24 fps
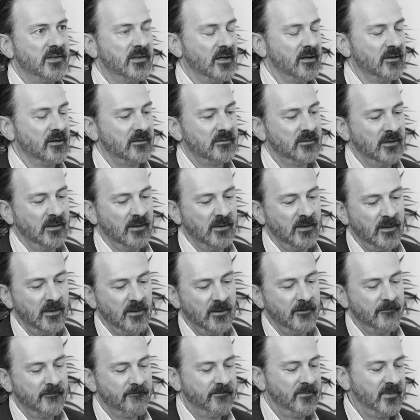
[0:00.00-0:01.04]
So
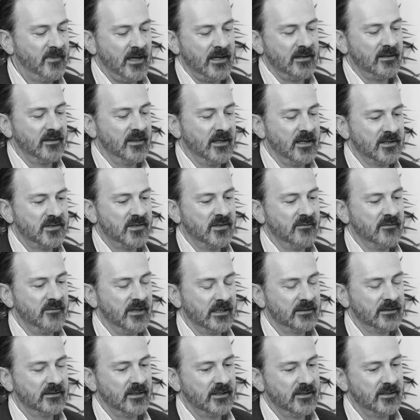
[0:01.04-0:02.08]
that that's the
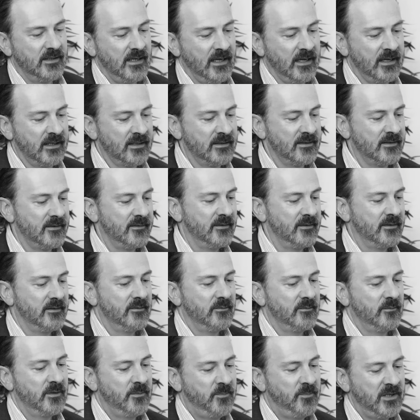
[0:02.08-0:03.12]
vector, and
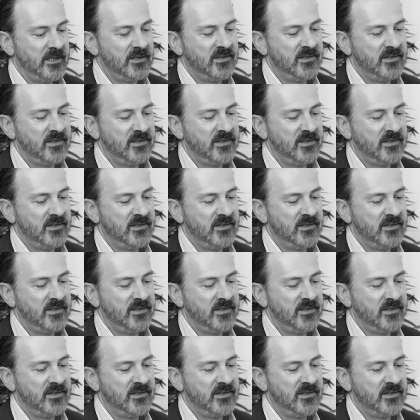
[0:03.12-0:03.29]
with